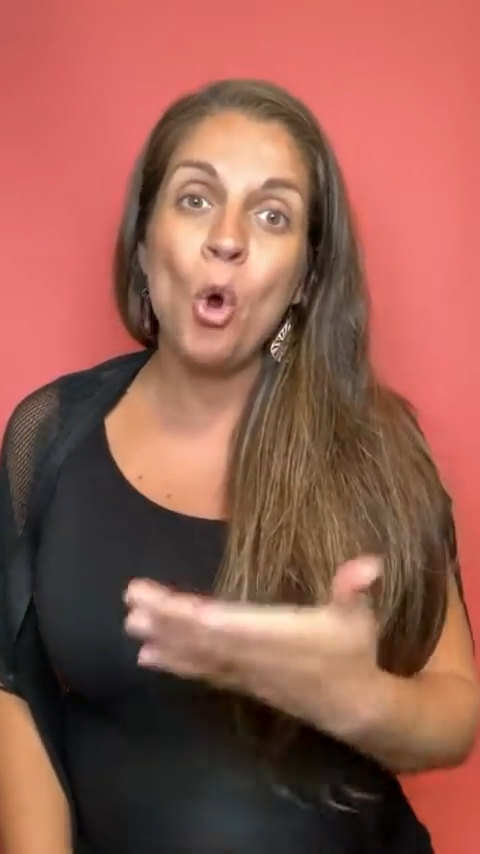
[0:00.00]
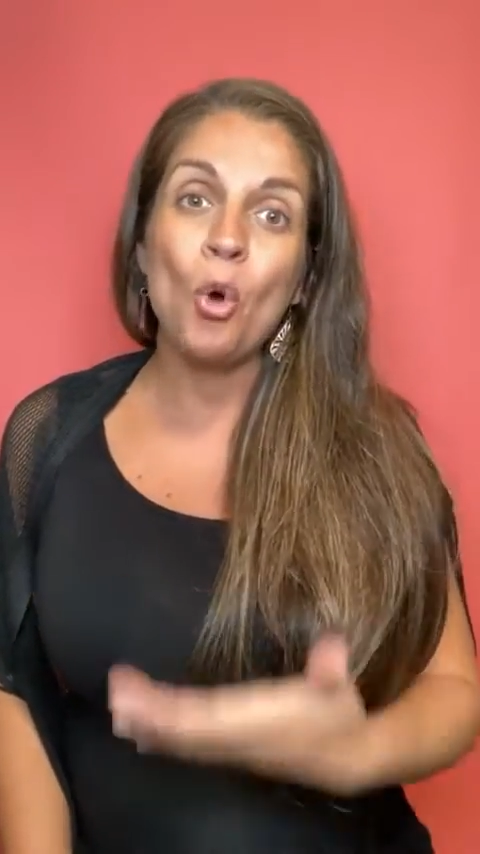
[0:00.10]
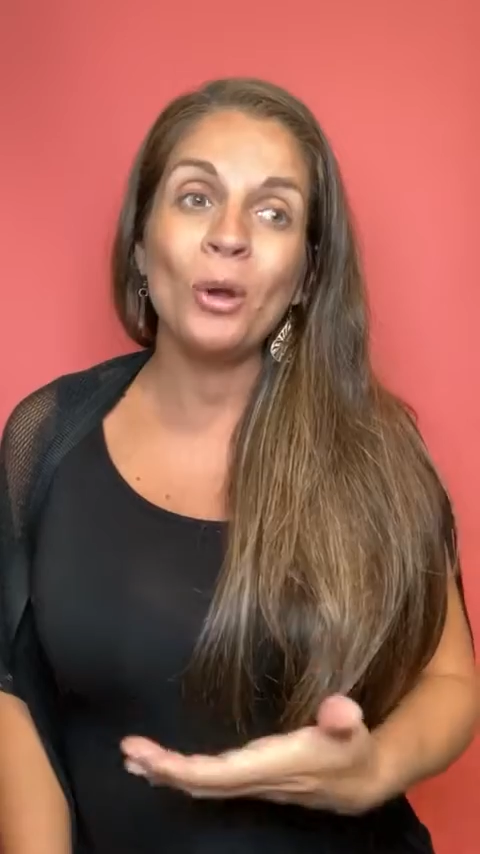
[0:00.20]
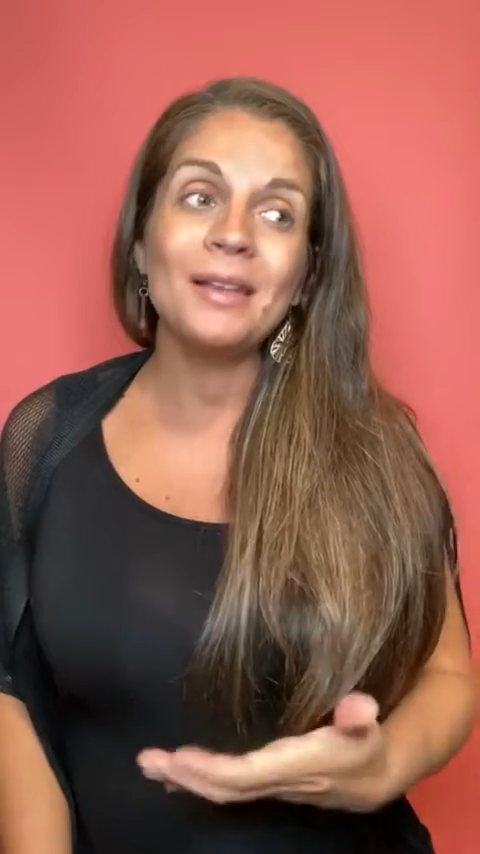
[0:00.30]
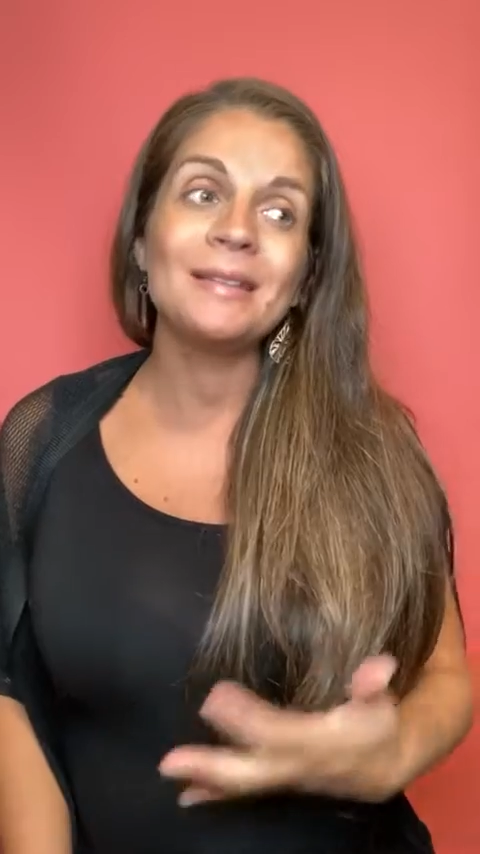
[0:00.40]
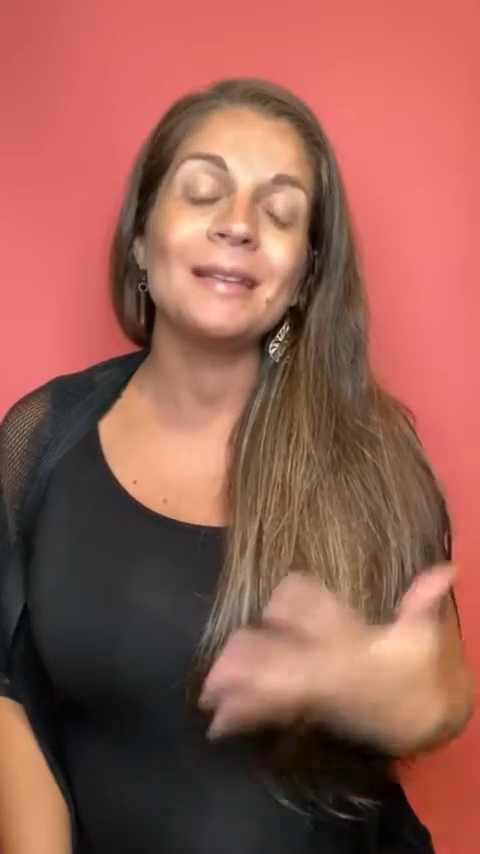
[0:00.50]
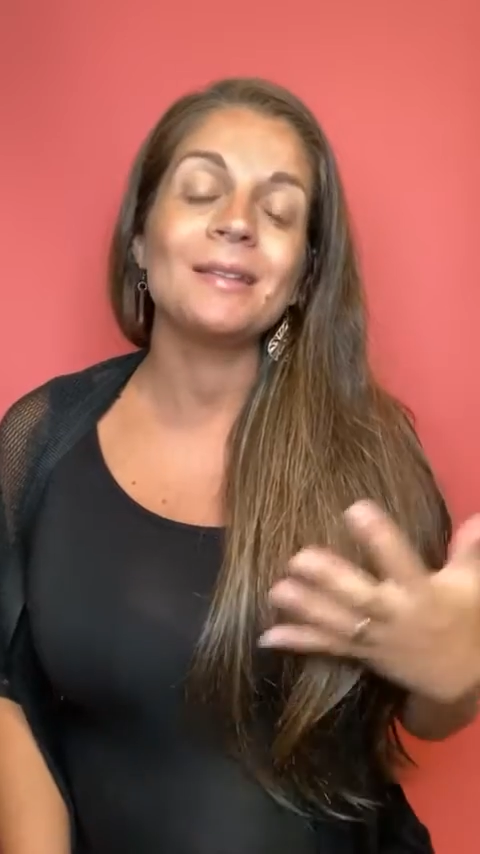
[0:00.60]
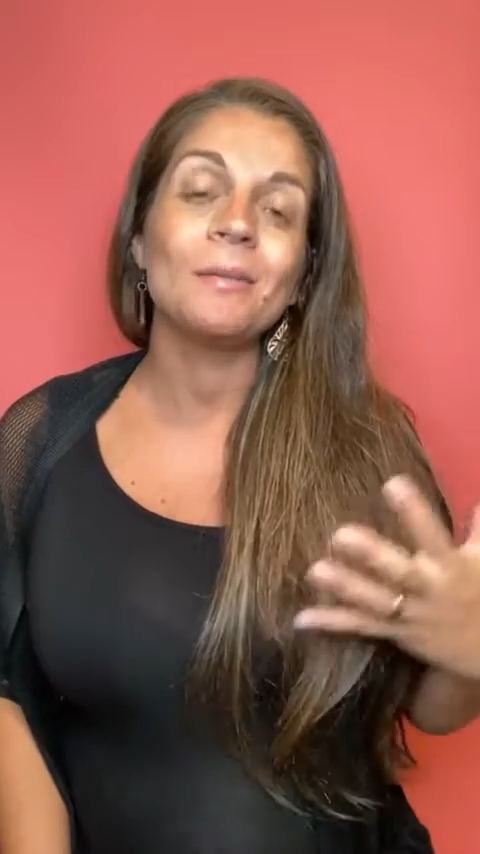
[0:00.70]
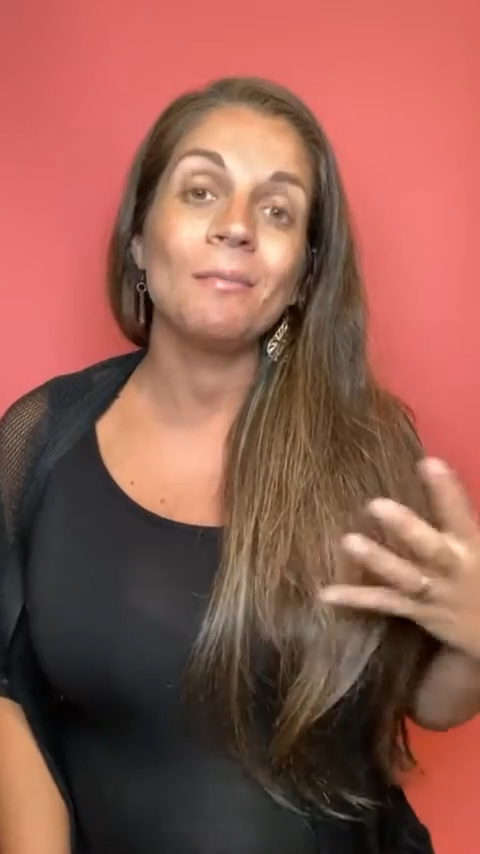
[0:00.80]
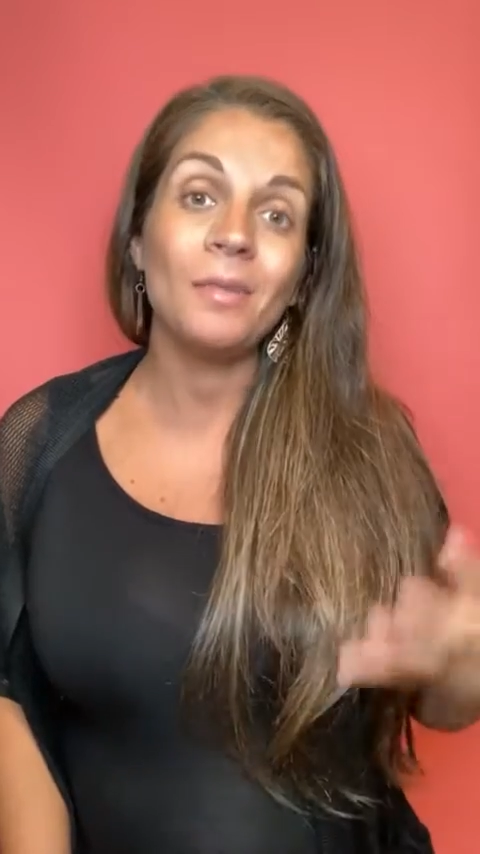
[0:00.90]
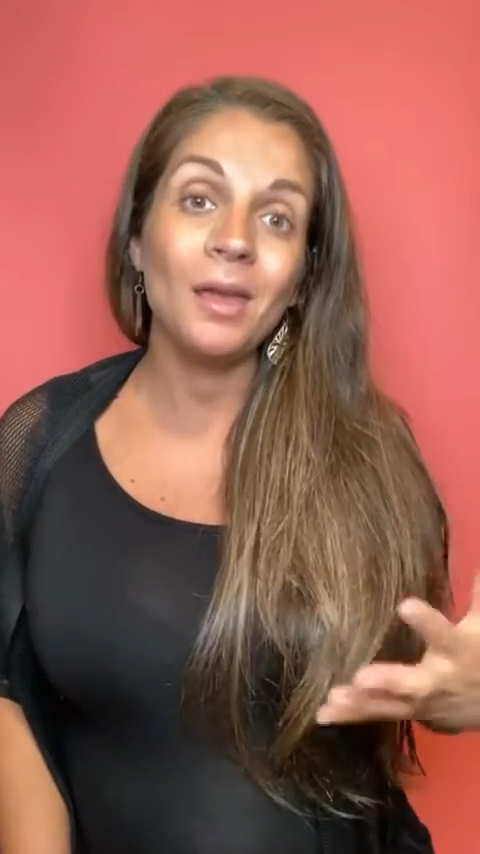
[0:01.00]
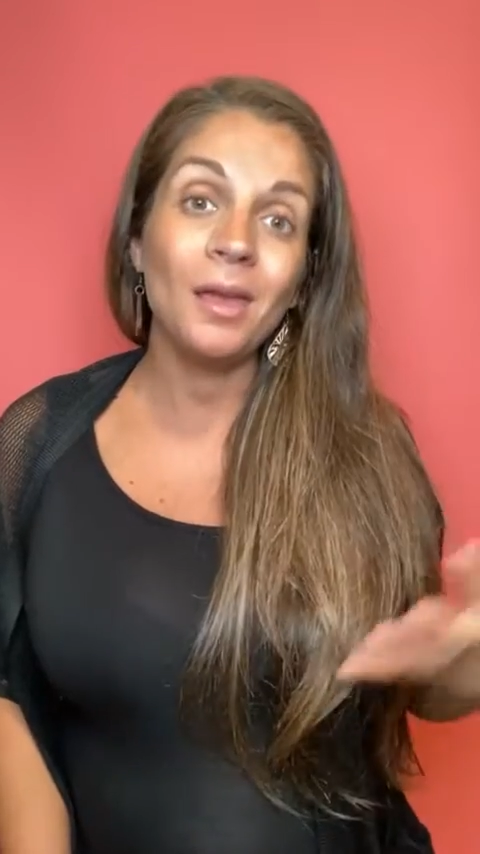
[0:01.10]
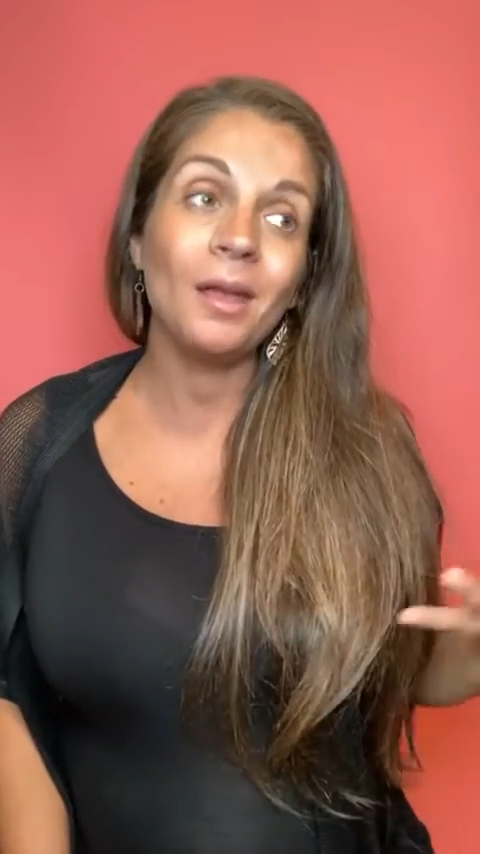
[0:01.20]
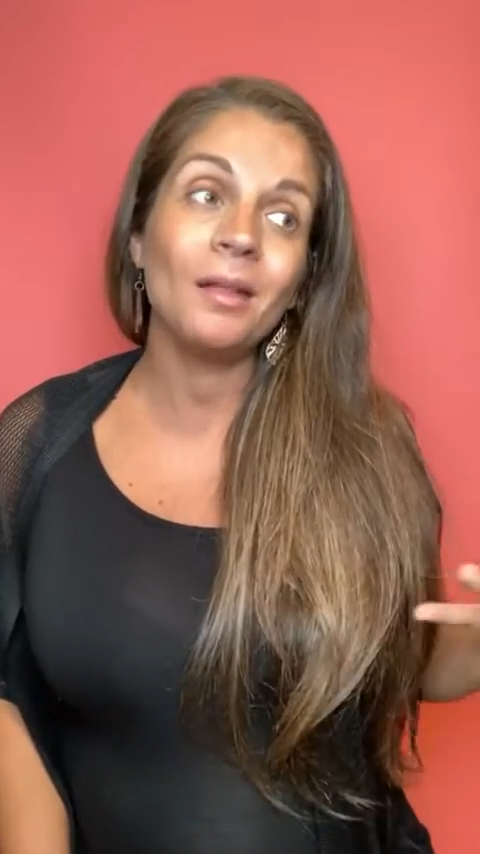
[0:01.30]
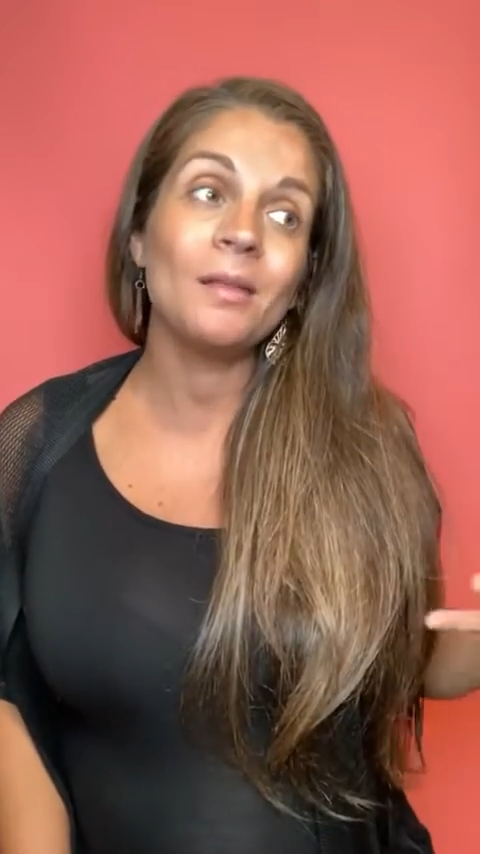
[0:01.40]
Or is it
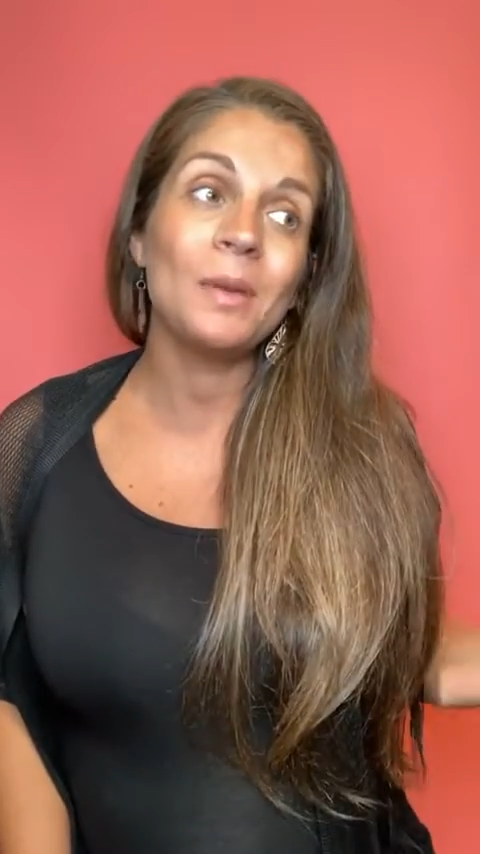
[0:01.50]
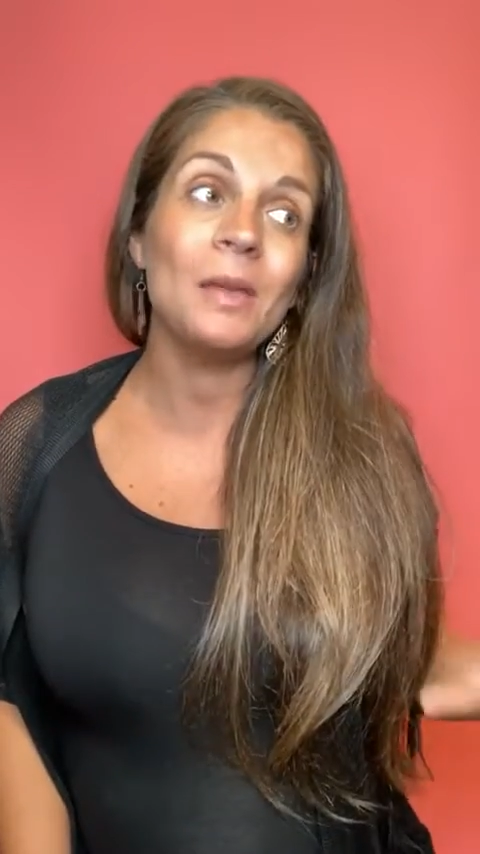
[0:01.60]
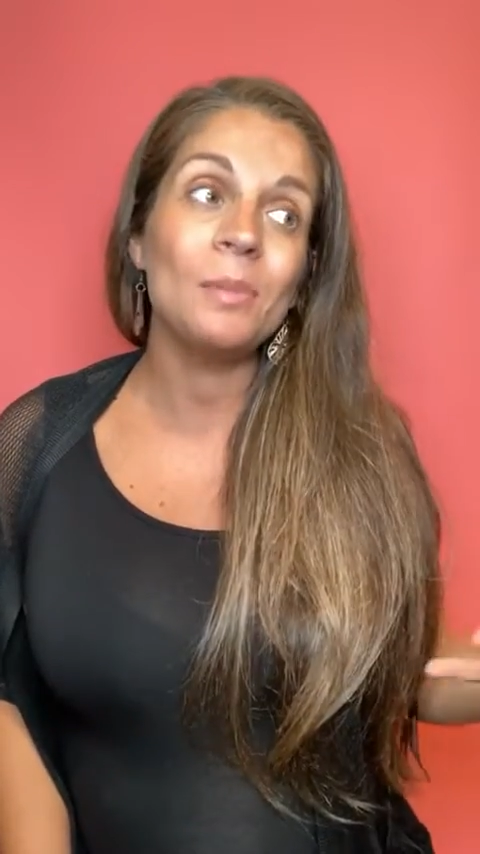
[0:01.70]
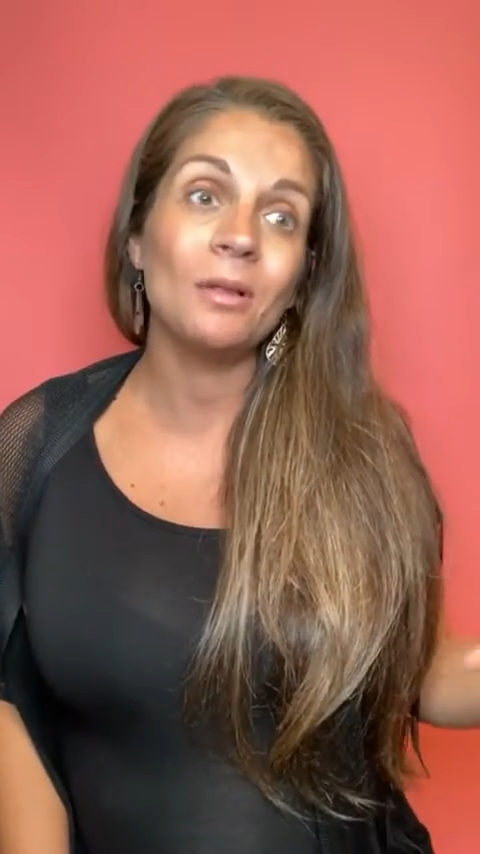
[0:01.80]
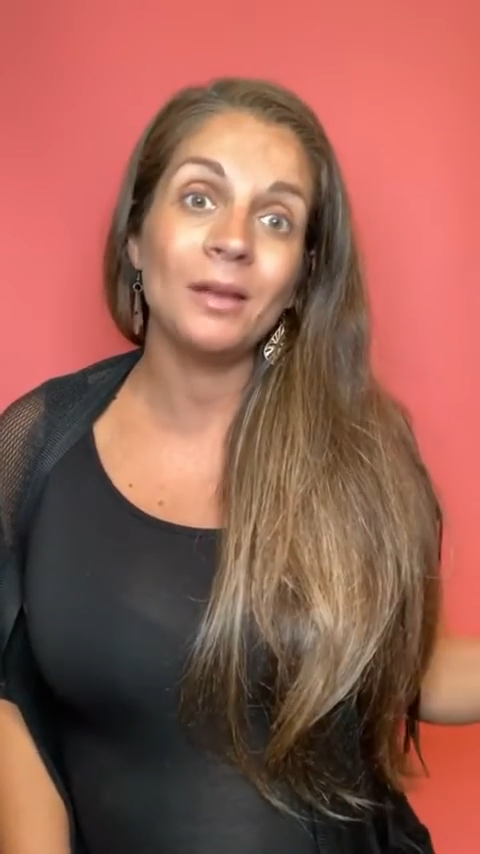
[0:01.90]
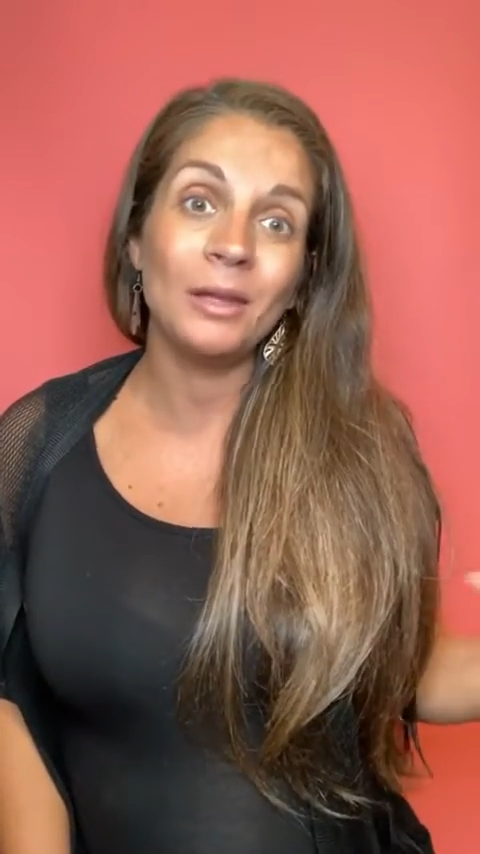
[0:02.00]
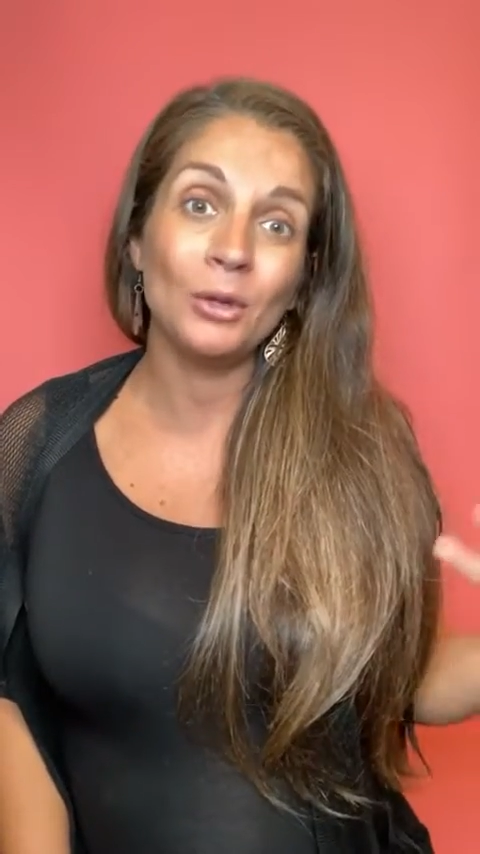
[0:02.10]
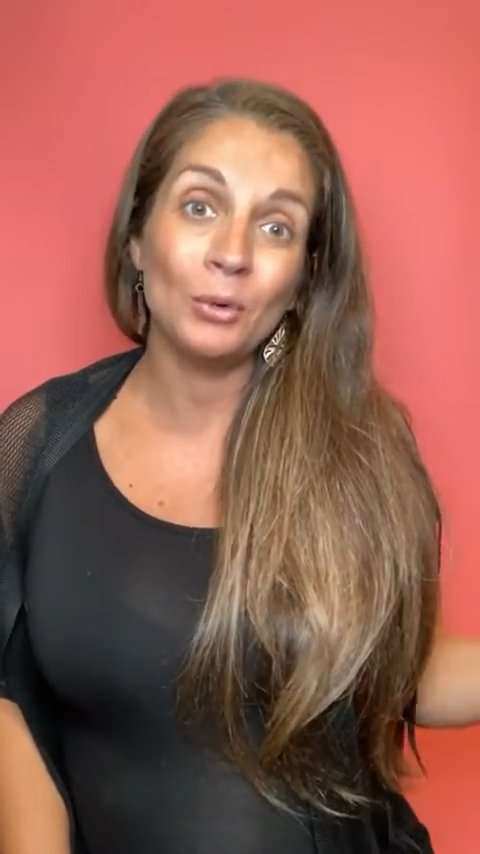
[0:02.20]
making the people in